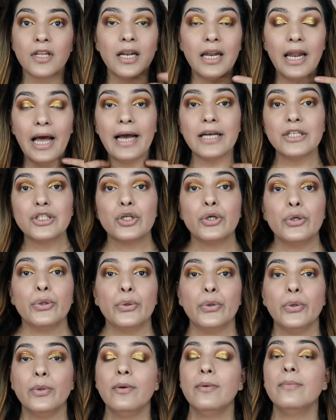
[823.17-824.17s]
lash
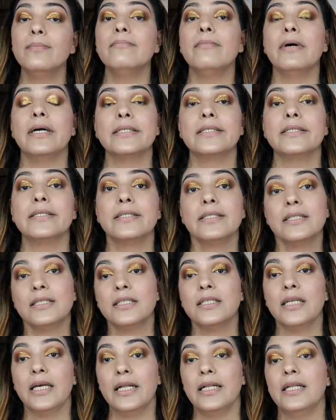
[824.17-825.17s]
glue, but
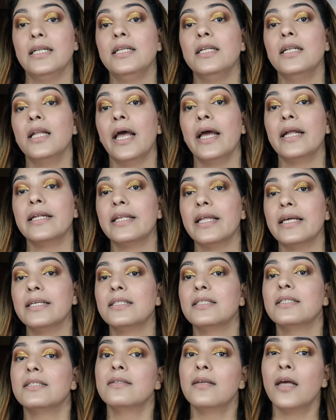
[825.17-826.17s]
still it
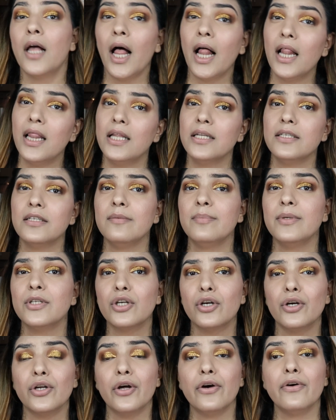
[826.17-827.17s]
does a little
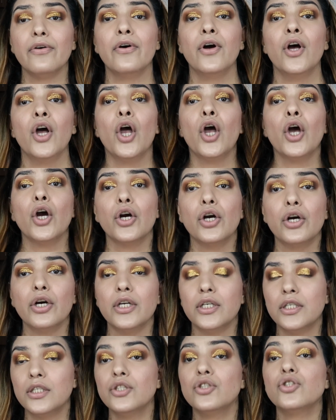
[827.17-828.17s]
bit
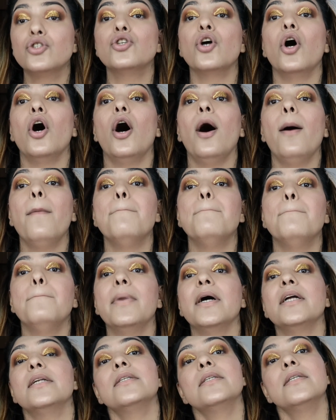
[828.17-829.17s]
good job.
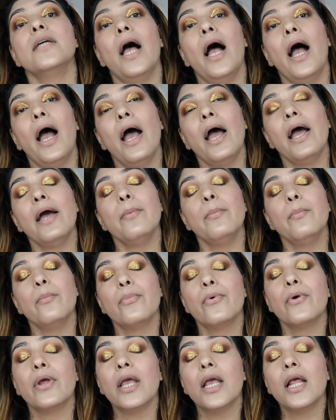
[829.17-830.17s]
But
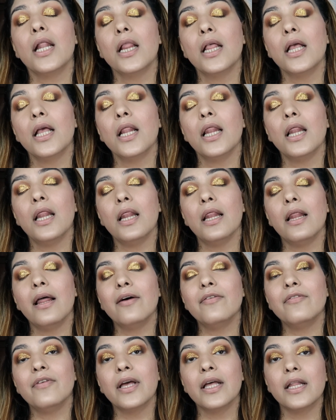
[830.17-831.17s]
I'm really
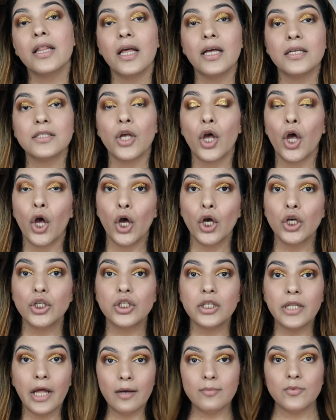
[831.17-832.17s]
loving this.
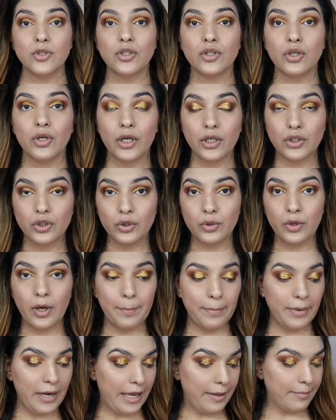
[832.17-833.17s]
So now I'm just going
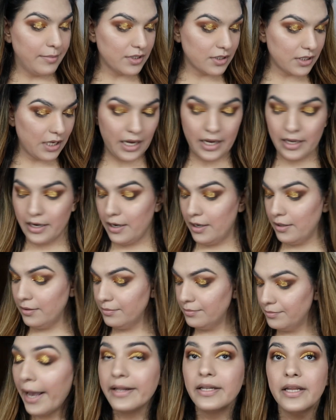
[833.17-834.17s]
to apply
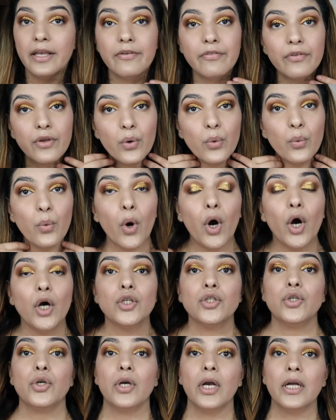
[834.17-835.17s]
mascara, and if you
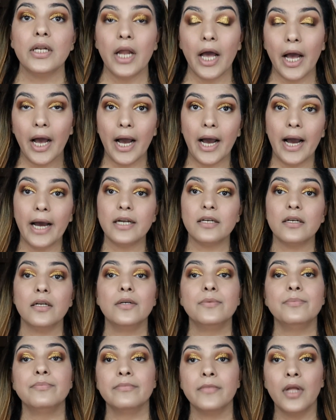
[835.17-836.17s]
want you can add
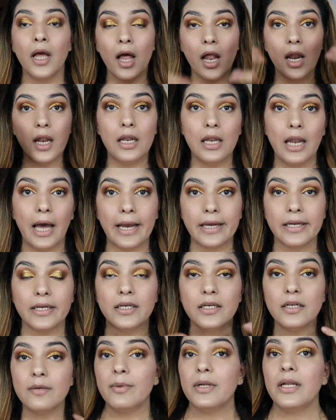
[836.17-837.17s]

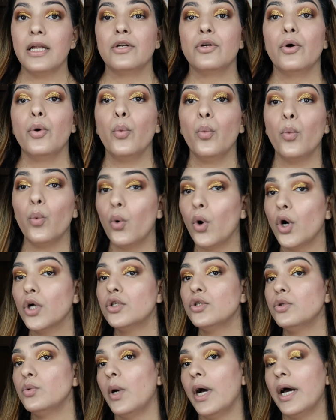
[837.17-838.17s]
liner, but I don't
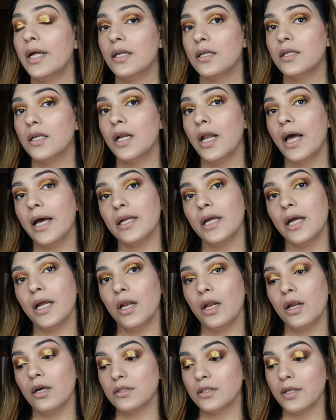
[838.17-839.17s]
want to add any
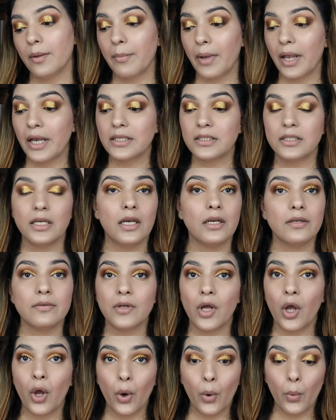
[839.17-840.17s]
liner. It looks
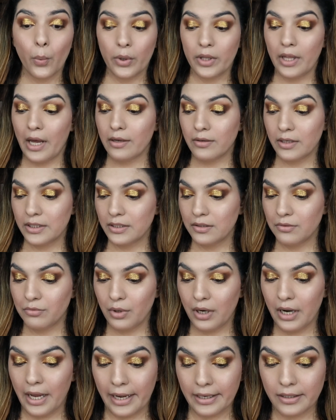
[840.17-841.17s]
amazing without any
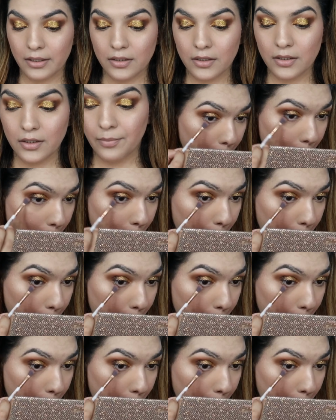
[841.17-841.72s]
liner.